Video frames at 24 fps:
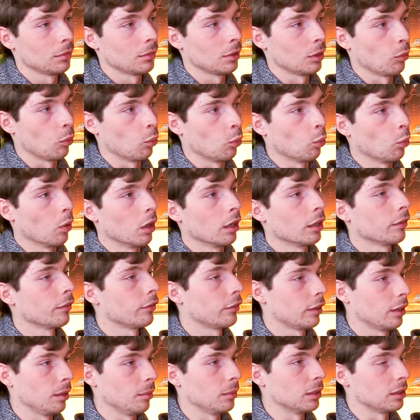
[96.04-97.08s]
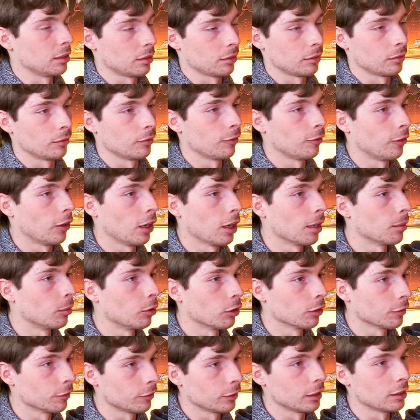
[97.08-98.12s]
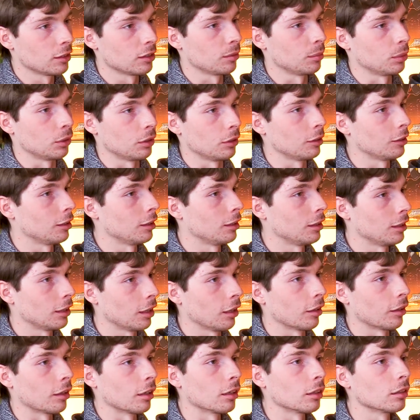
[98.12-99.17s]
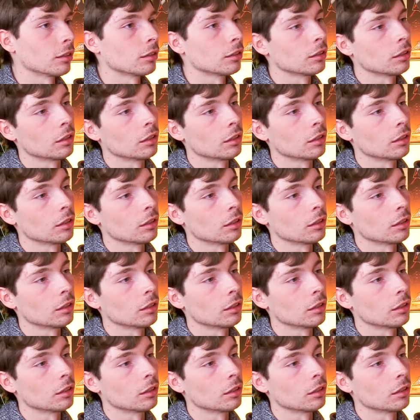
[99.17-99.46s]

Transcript: One of them is far more feasible than the other.